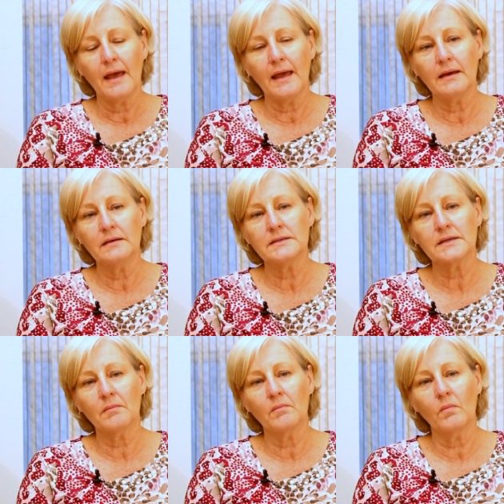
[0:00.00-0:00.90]
And
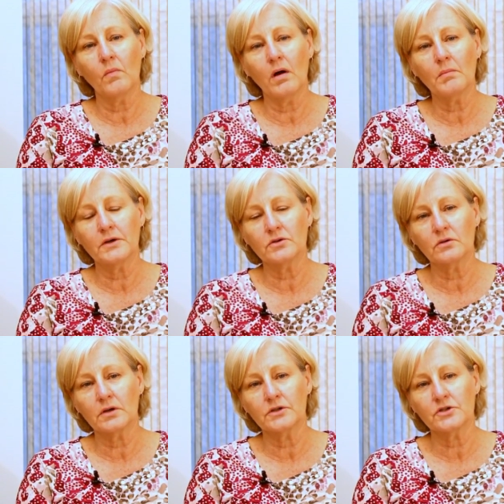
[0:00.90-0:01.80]
um, while my
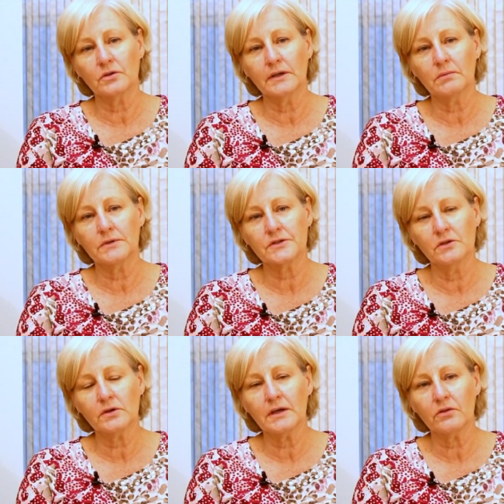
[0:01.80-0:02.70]
daughter Julie was
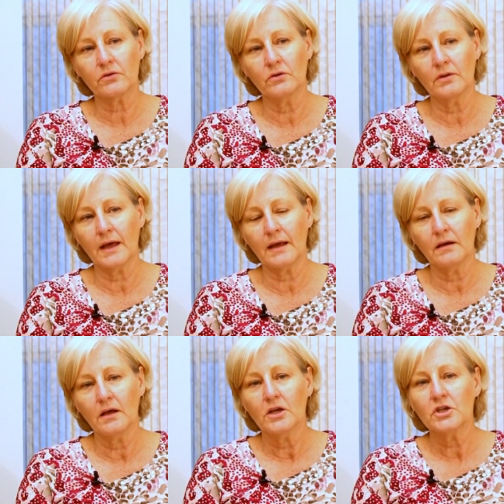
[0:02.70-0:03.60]
looking through that,
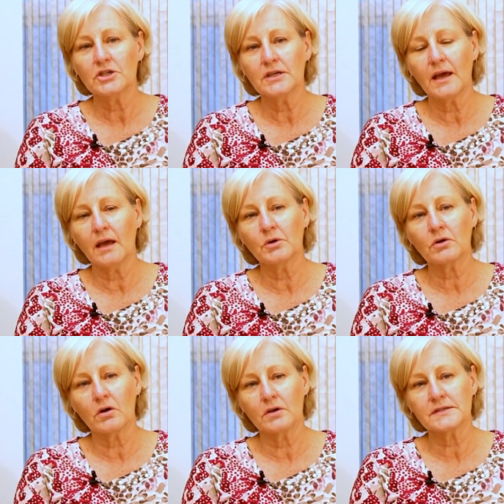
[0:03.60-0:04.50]
she came
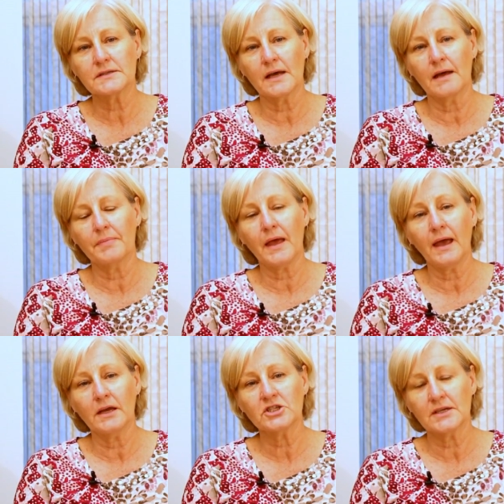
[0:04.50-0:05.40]
across um, the
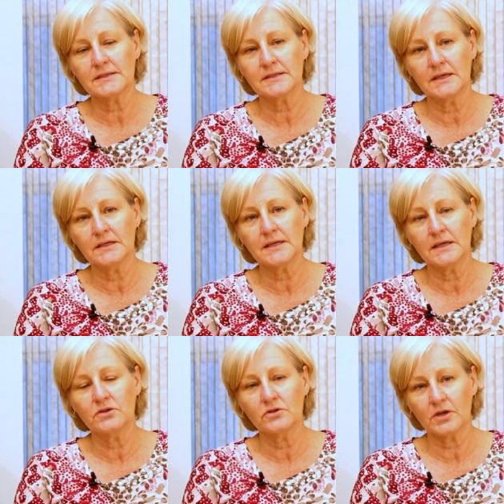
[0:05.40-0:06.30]
H S C
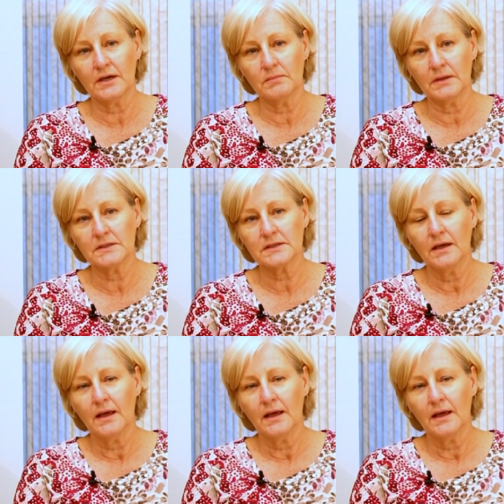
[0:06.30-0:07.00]
T treatment.